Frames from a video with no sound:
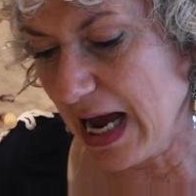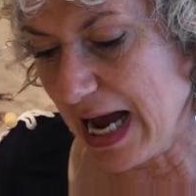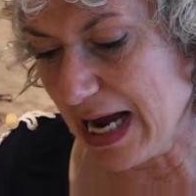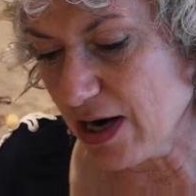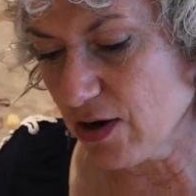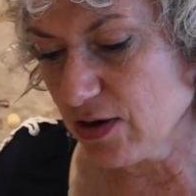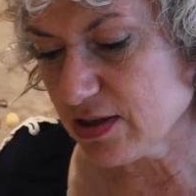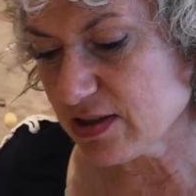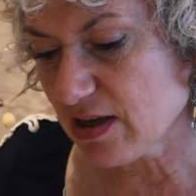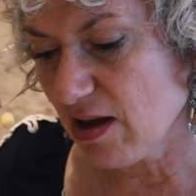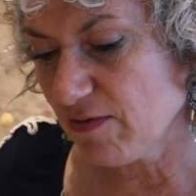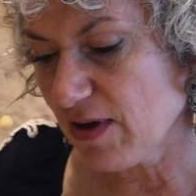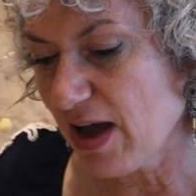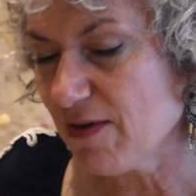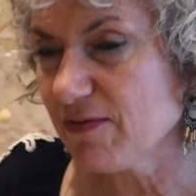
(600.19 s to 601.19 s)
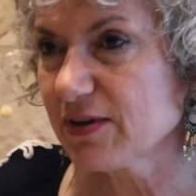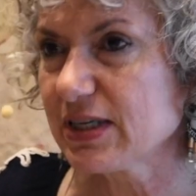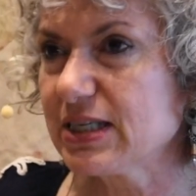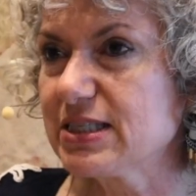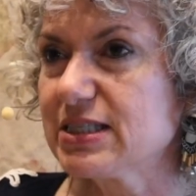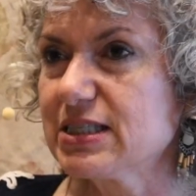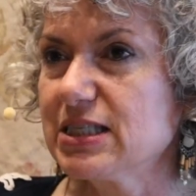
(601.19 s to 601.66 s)
higher
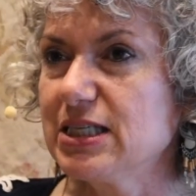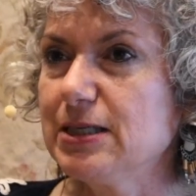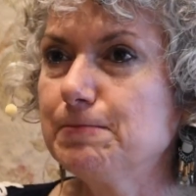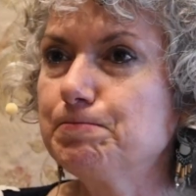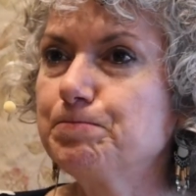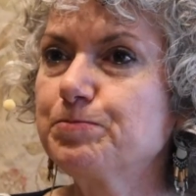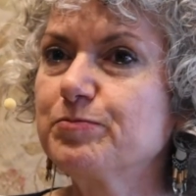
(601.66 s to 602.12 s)
self-efficacy